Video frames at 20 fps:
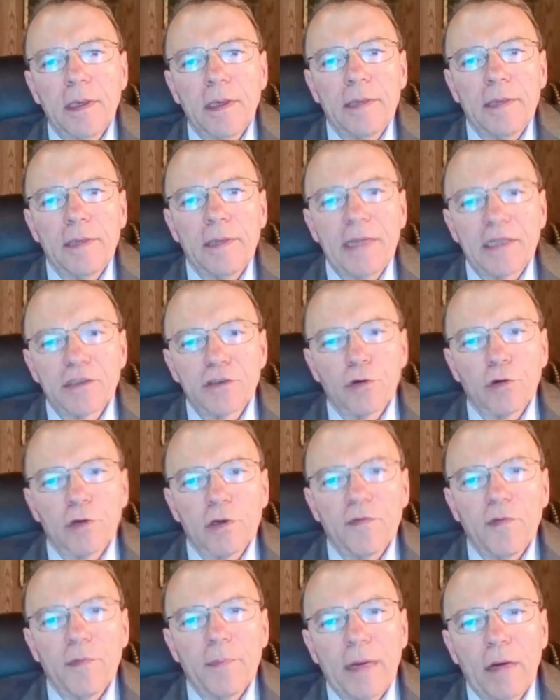And that's sort of
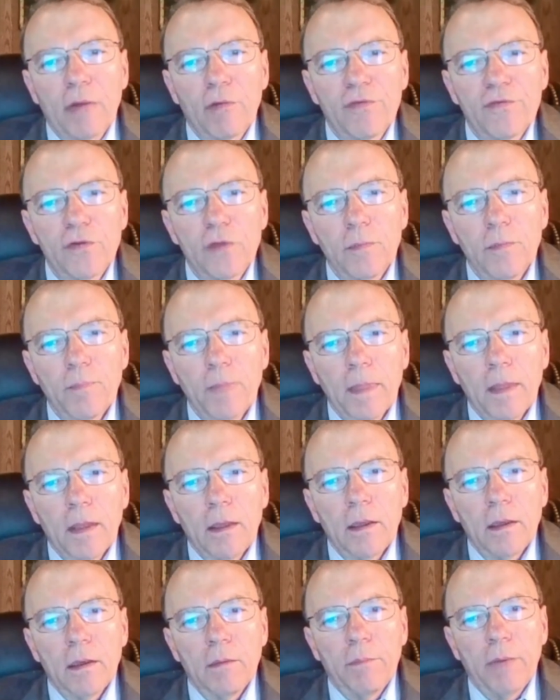a mouthful.
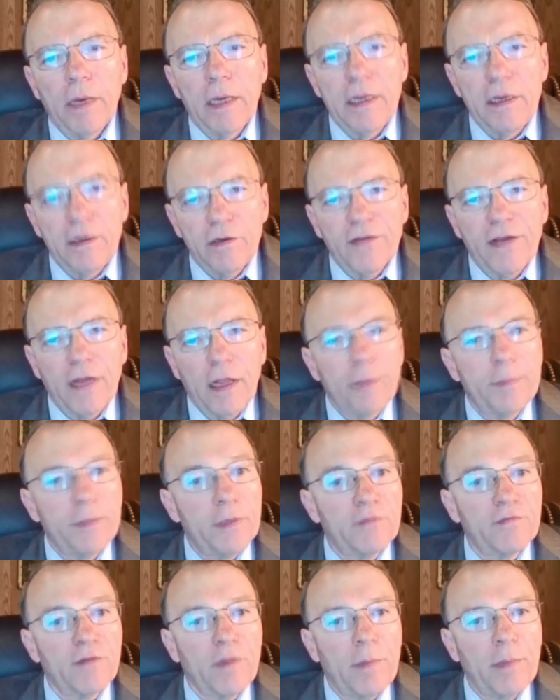But he developed
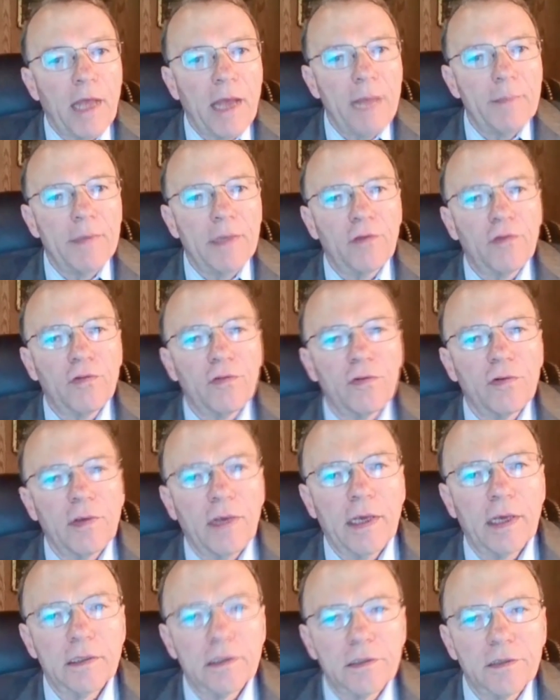it from Leibniz
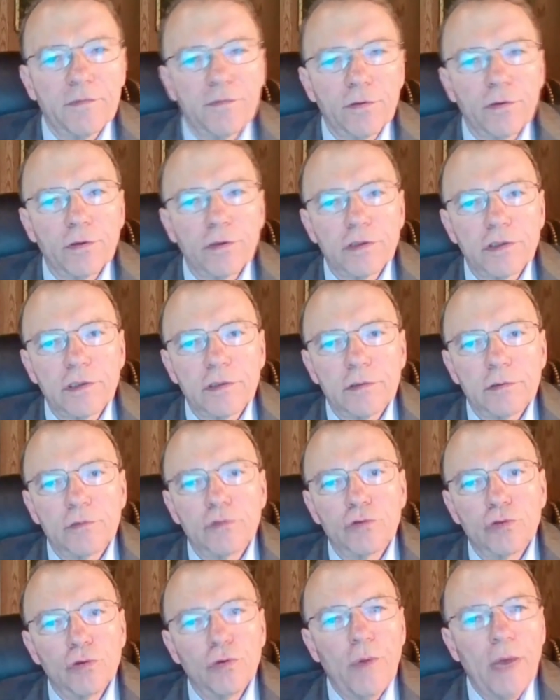as the first
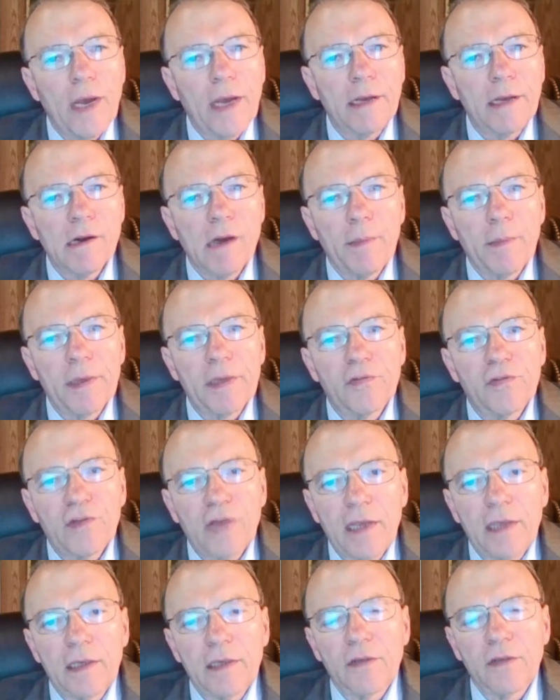true economic
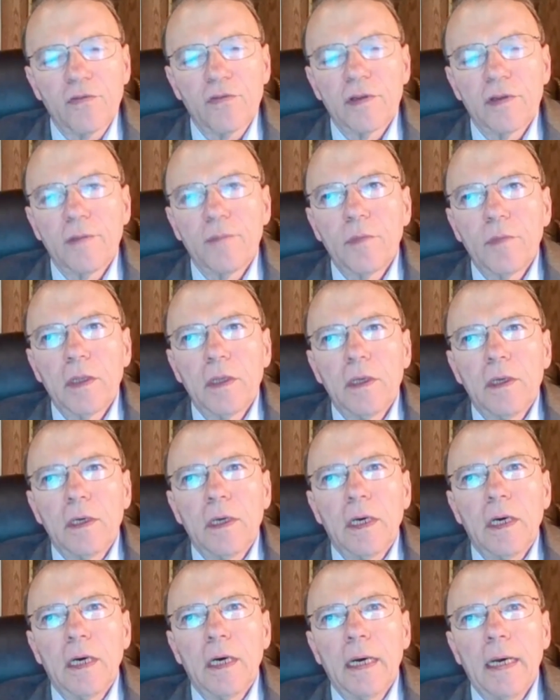scientist.
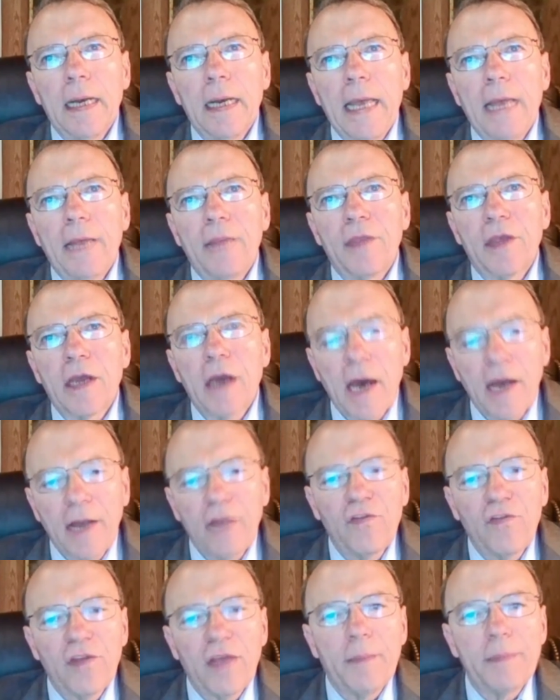And the
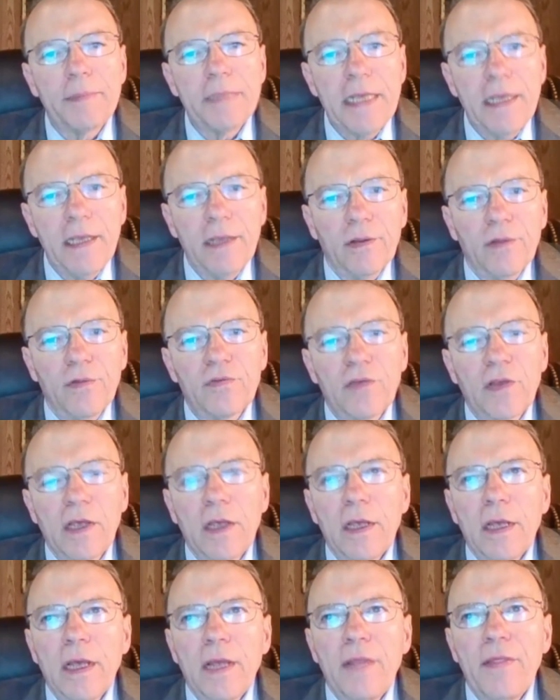concept is
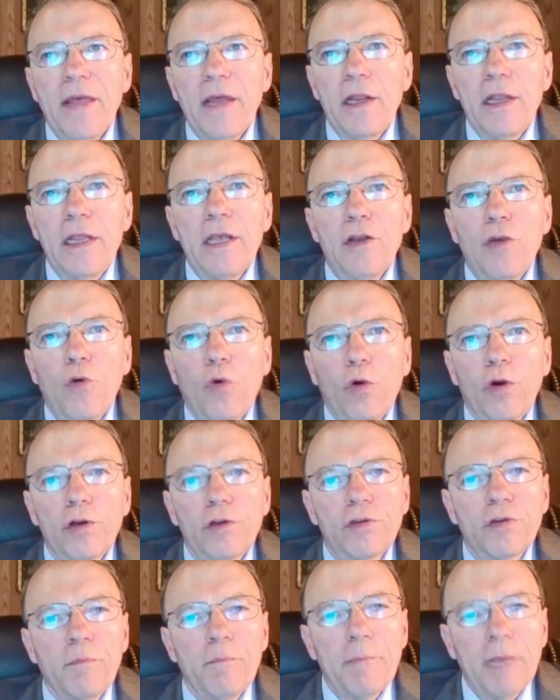that in order
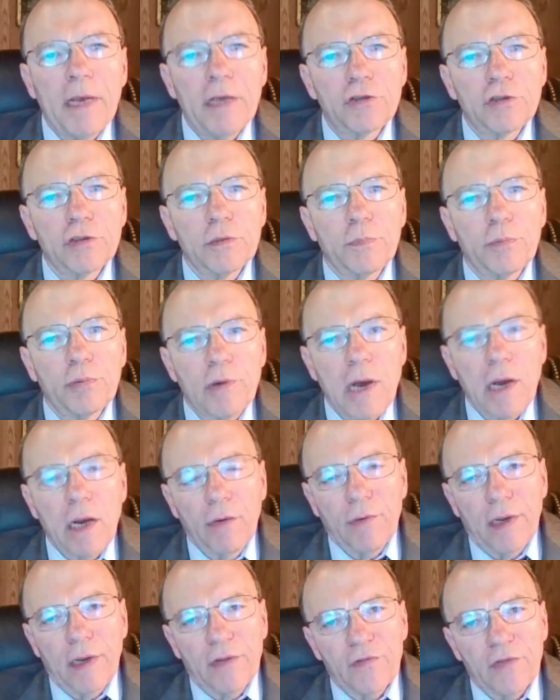to measure
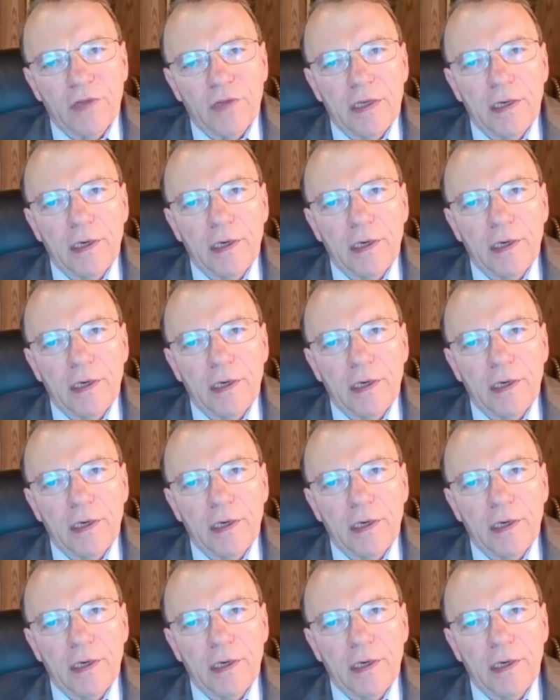progress in